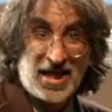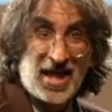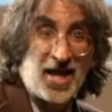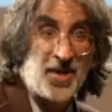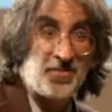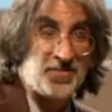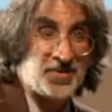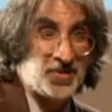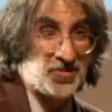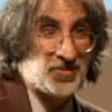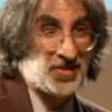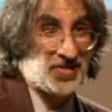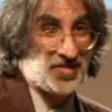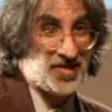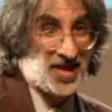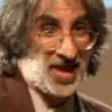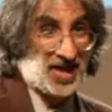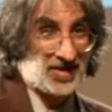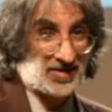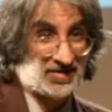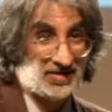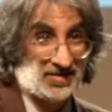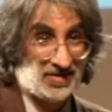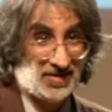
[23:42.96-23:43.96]
help me with
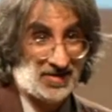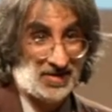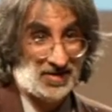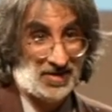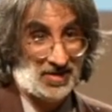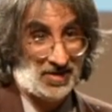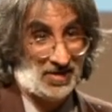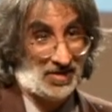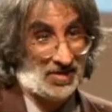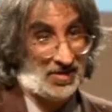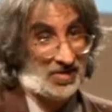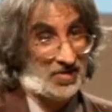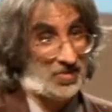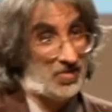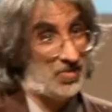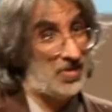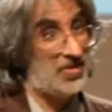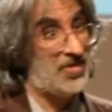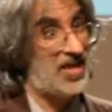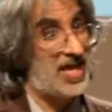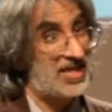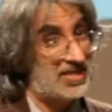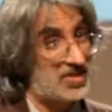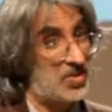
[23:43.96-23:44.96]
that.
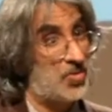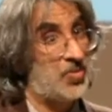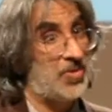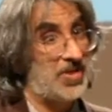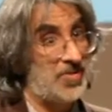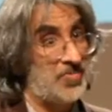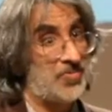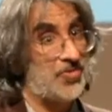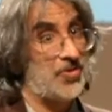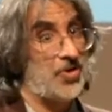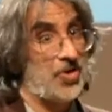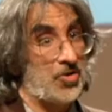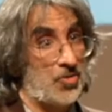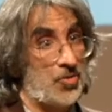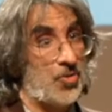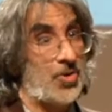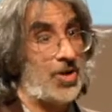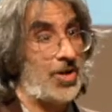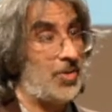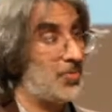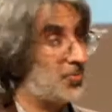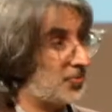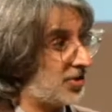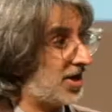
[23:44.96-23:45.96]
Well, that's quid pro
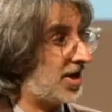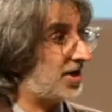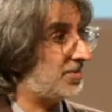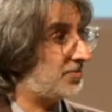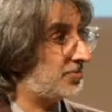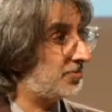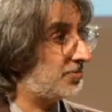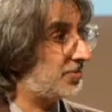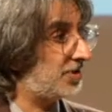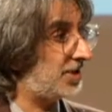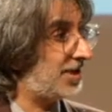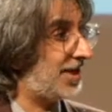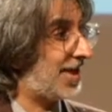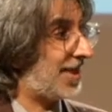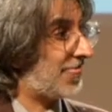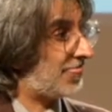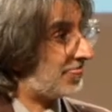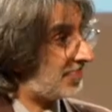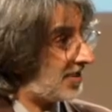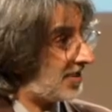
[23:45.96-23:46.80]
quo bribery, and